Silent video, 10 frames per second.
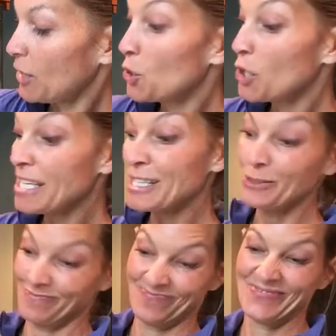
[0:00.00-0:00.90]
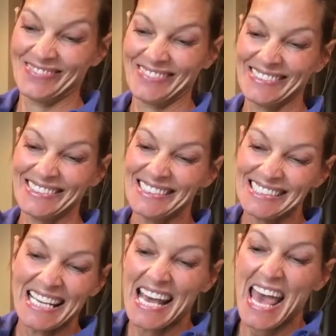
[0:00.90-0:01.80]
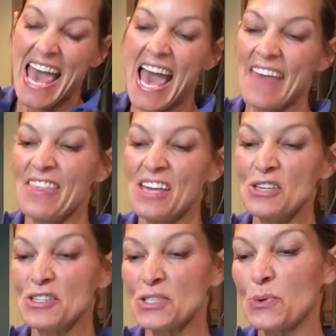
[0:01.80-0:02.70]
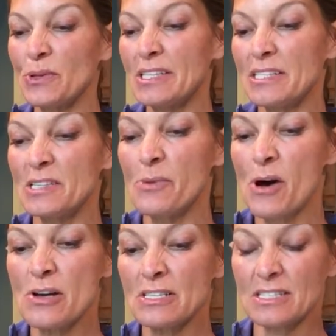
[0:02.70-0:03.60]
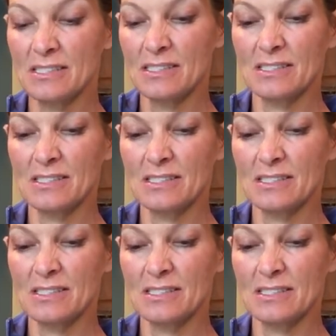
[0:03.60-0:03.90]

cookie dough. And then you just roll it into balls.